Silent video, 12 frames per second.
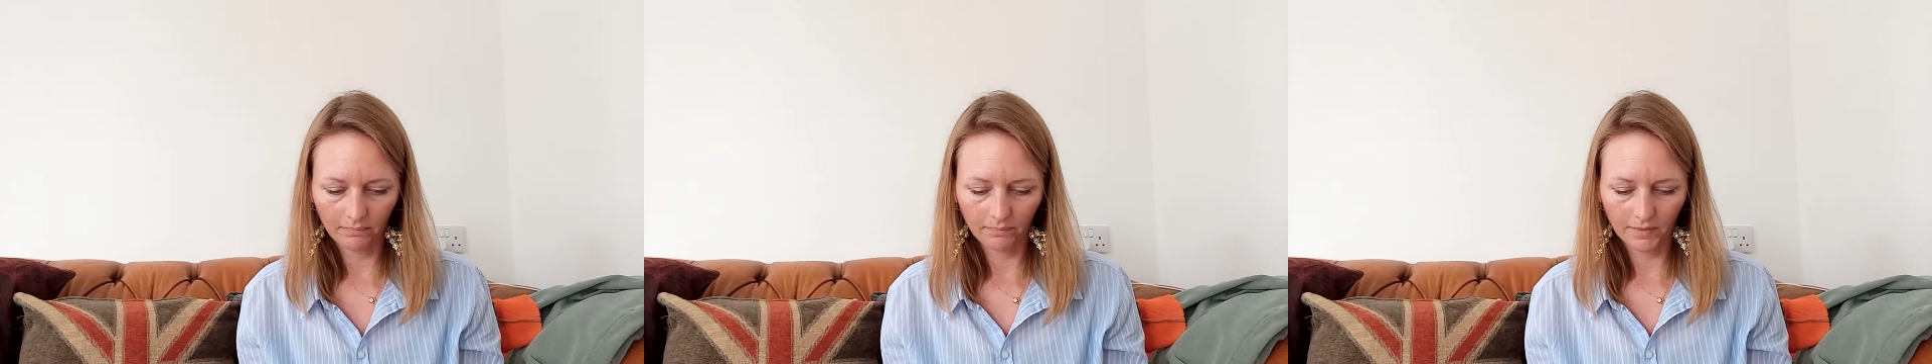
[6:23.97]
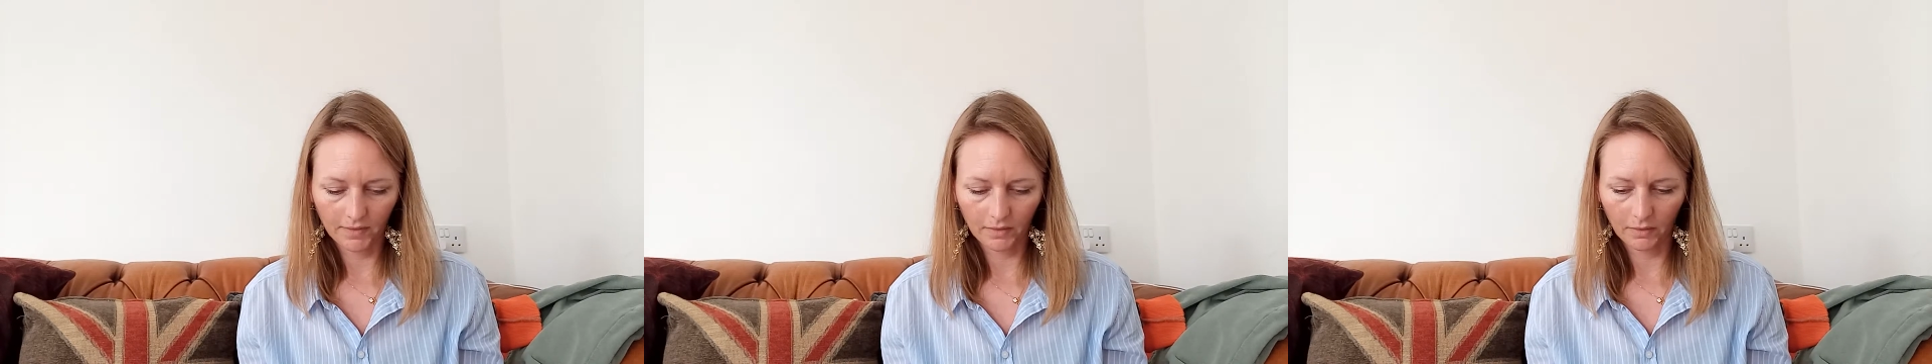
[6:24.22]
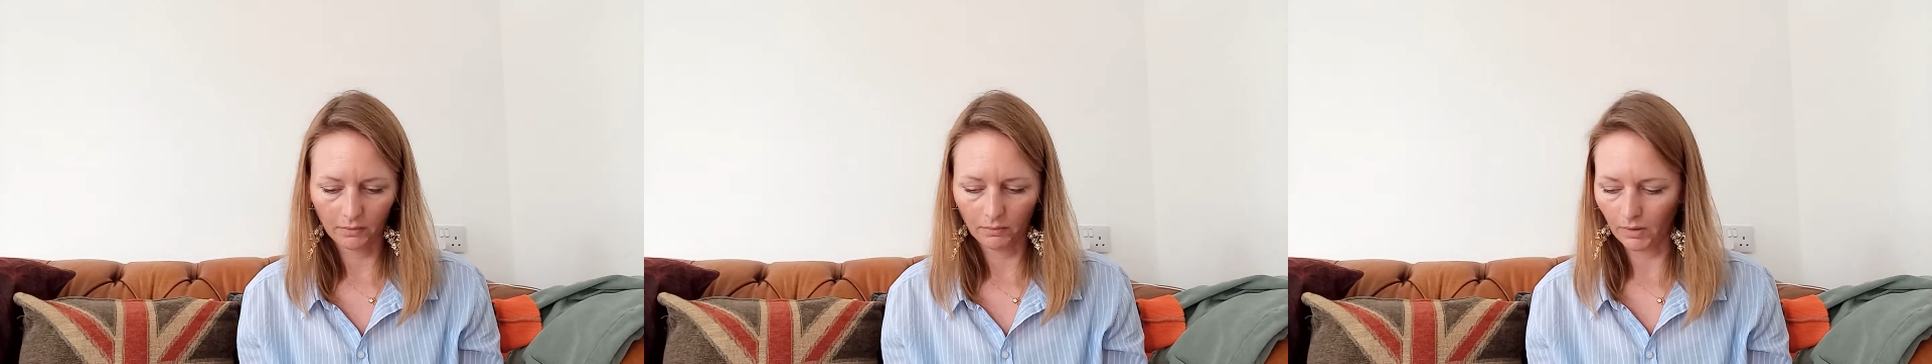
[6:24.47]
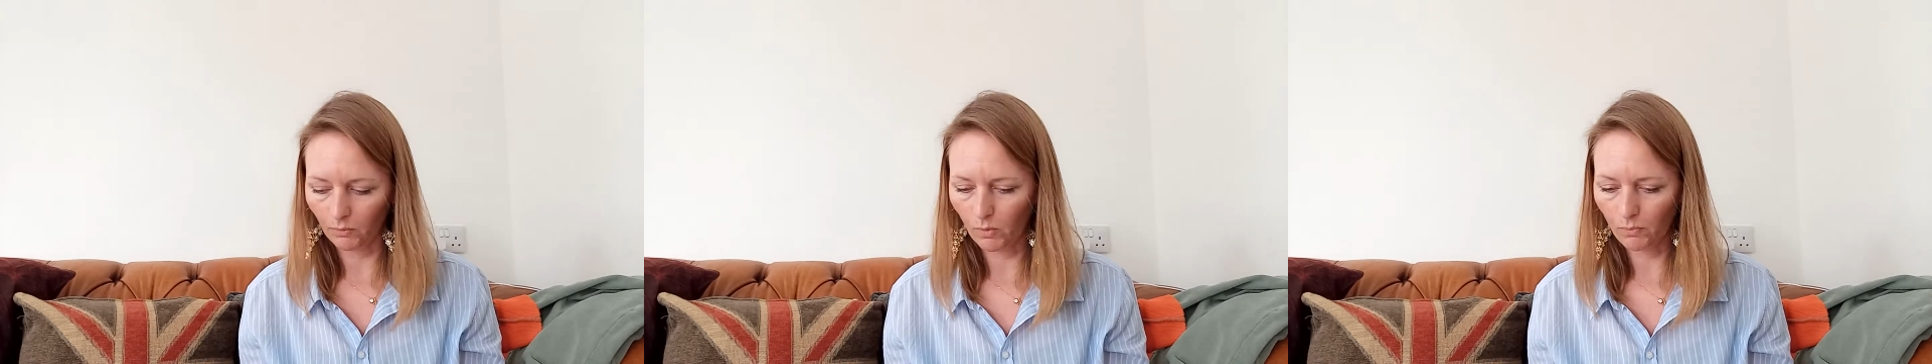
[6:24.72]
So
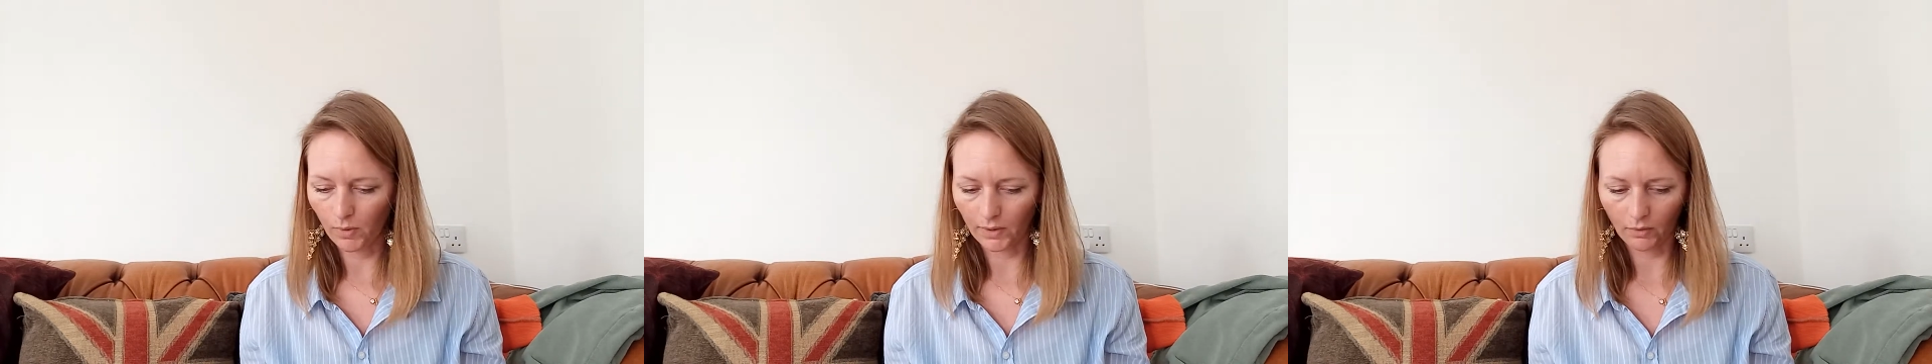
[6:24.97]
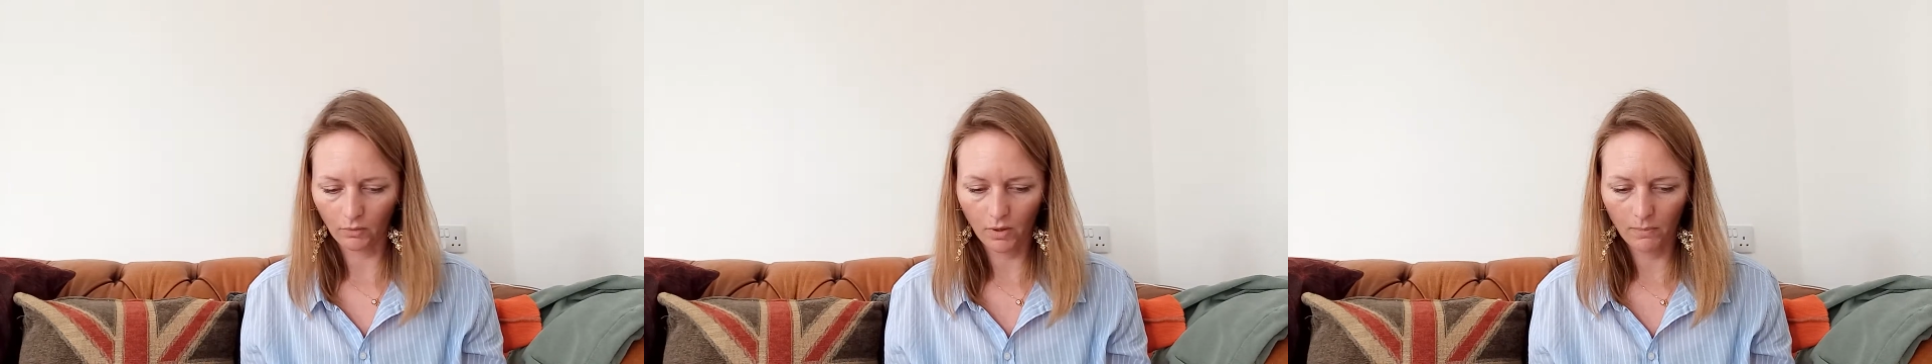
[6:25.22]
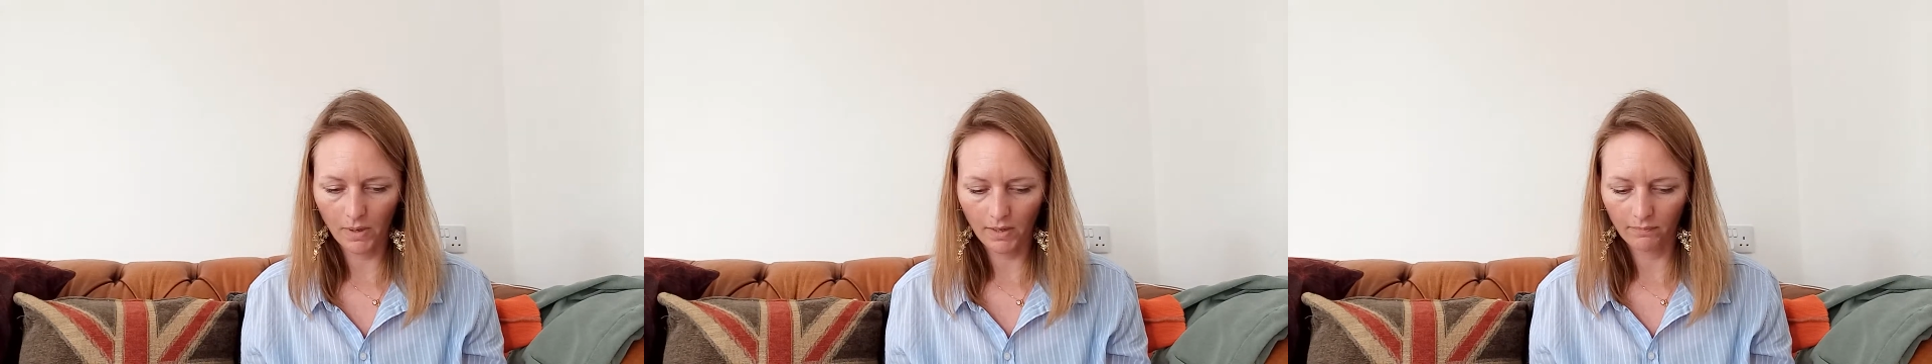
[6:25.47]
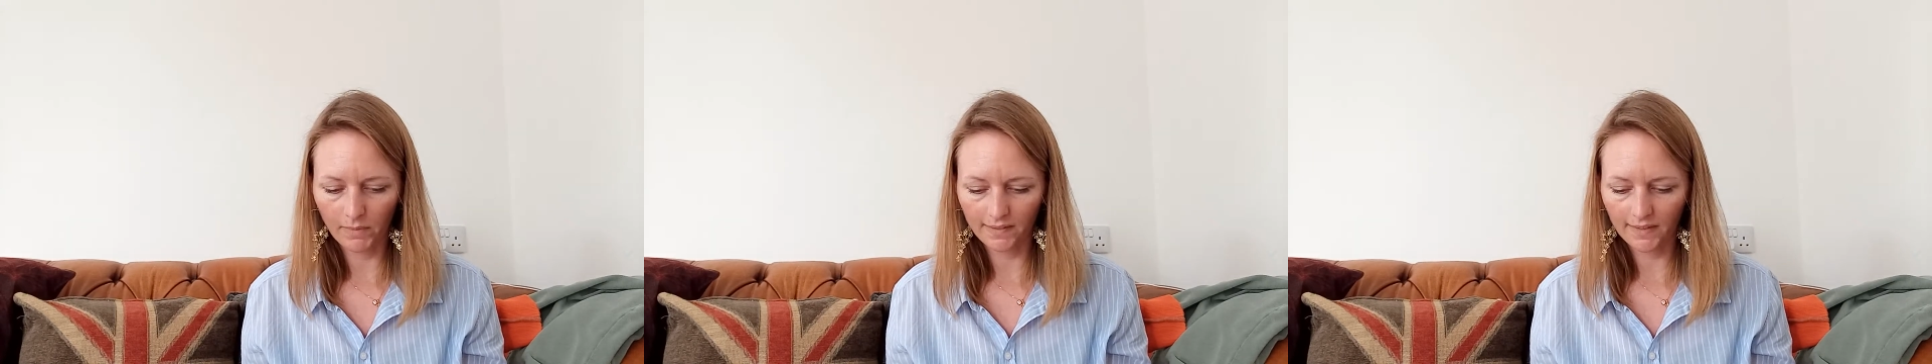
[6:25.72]
at one point I thought I might
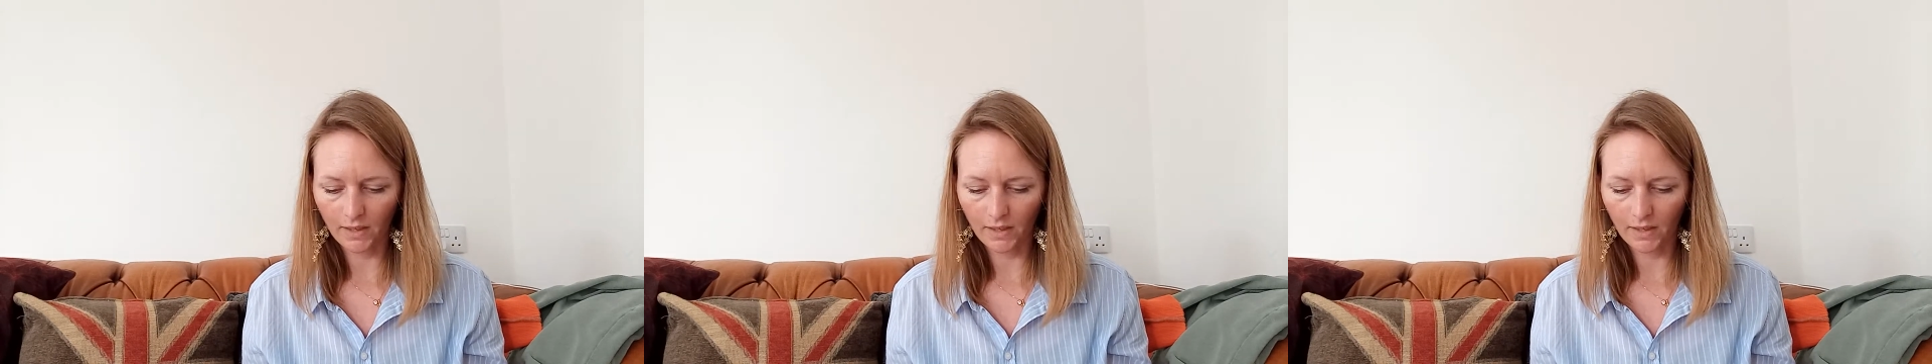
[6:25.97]
have missed